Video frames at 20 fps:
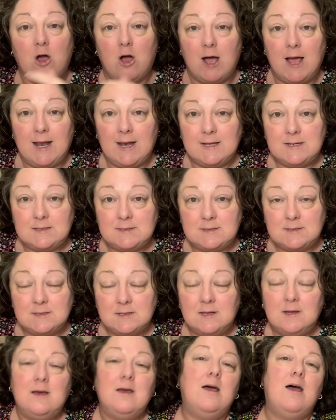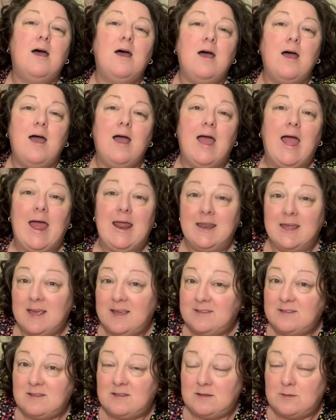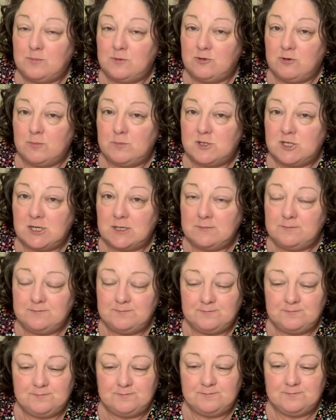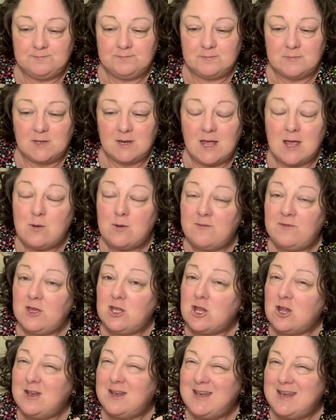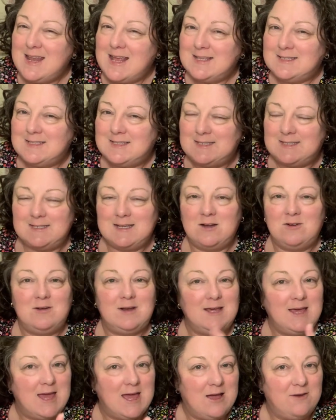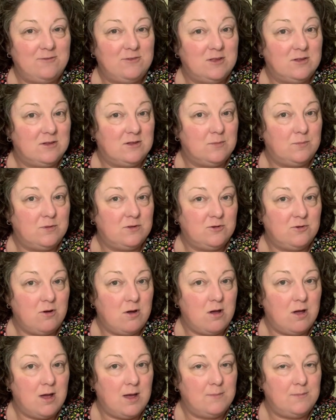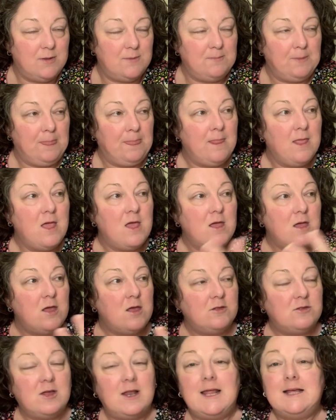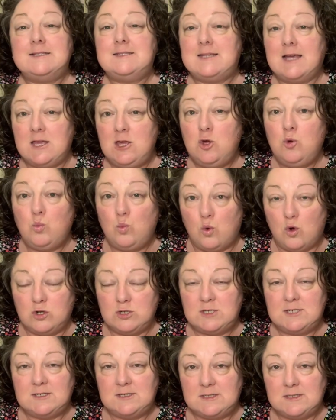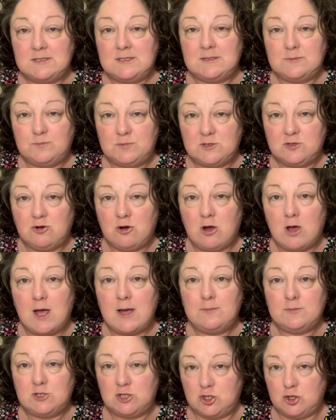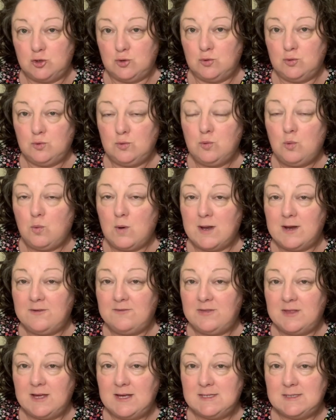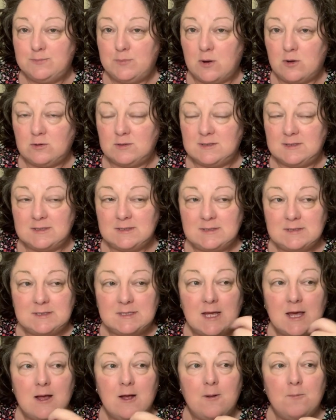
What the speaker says: Ireland, and it is a subscription. However, you don't necessarily have to subscribe. So let's say you wanted to subscribe to one of these boxes.